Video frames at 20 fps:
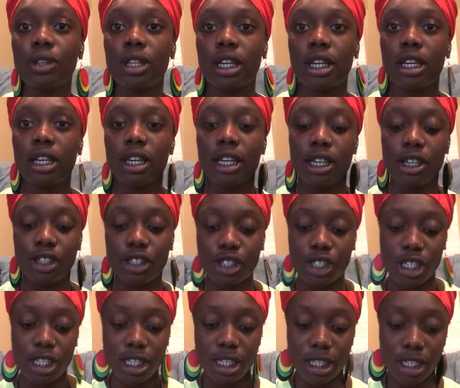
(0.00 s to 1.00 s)
The
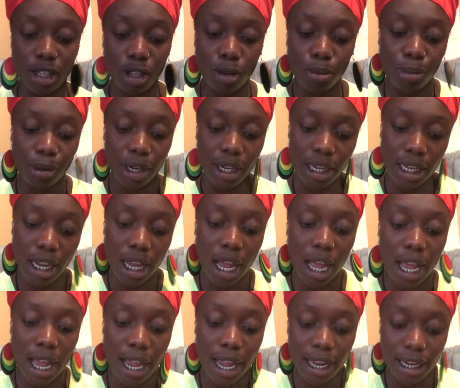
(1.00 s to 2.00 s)
energy is still pretty
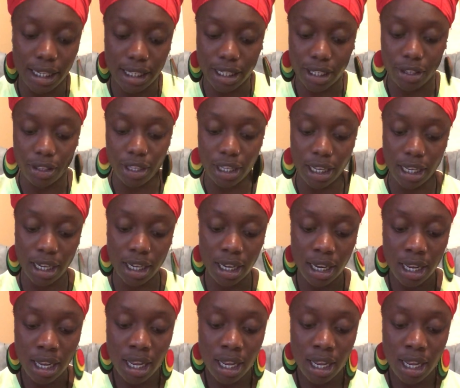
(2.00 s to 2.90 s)
high until then.